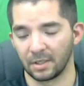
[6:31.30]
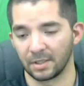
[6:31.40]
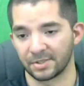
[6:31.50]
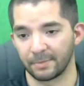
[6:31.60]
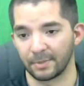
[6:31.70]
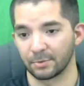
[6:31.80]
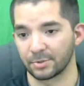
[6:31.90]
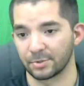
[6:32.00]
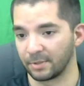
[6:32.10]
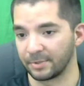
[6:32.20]
Same thing with
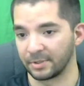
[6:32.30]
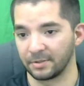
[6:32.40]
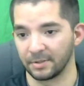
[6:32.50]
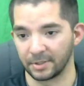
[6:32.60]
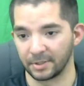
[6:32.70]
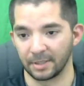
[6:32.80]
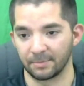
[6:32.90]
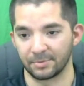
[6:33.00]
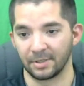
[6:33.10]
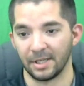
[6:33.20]
scripting. Again,
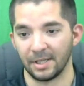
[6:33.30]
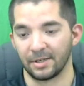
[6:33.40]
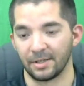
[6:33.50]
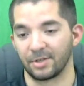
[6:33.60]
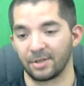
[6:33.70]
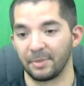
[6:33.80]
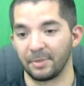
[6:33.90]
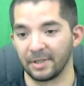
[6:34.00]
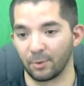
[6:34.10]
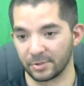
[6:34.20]
I'm not trying to beat
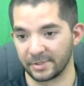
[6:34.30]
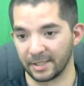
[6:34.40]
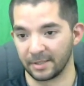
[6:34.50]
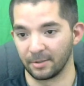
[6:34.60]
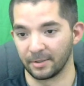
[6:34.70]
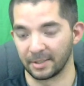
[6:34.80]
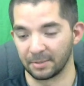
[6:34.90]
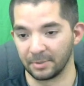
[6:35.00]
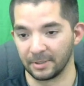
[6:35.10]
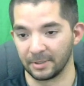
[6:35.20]
that horse dead or
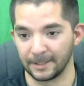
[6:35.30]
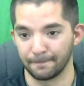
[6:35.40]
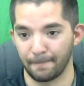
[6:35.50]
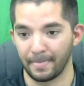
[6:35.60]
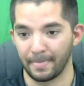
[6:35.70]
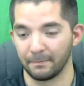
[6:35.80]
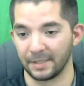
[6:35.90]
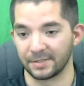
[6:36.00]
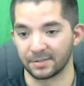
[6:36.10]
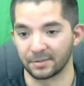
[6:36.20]
anything, but
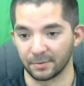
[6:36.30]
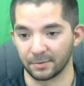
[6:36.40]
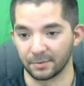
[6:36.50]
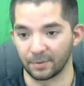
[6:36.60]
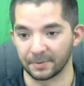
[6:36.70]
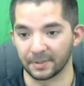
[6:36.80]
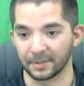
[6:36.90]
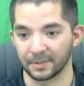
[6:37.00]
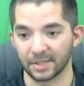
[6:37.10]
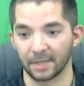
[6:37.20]
basically with
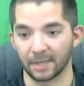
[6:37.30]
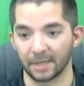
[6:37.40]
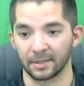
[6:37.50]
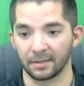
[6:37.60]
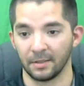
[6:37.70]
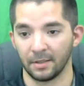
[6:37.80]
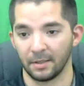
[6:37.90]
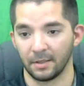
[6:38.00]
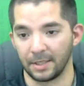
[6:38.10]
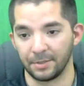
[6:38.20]
scripting, same thing.
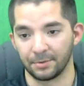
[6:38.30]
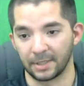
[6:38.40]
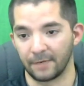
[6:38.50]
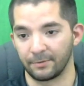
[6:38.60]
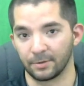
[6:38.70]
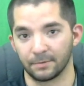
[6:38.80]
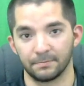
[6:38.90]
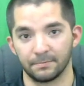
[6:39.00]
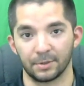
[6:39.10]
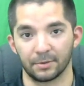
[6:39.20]
Hey, you can have your
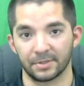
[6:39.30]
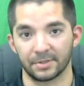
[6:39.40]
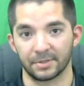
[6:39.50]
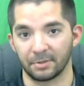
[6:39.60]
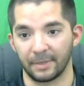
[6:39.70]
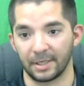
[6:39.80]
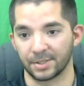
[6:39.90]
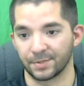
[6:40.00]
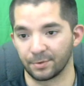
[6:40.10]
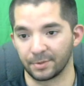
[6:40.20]
list of
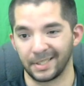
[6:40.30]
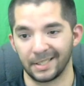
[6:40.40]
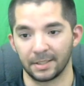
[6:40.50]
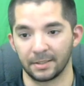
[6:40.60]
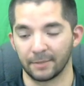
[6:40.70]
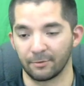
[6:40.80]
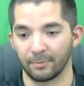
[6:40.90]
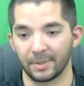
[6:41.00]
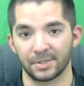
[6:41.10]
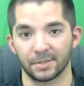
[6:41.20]
commands for getting
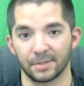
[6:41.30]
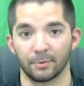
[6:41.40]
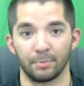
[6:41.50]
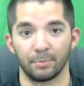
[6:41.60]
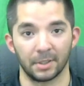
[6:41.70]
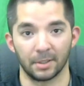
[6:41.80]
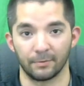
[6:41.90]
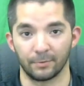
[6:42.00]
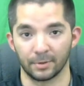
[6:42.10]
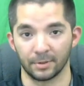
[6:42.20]
information, for putting
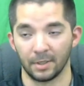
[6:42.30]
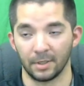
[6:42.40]
up, for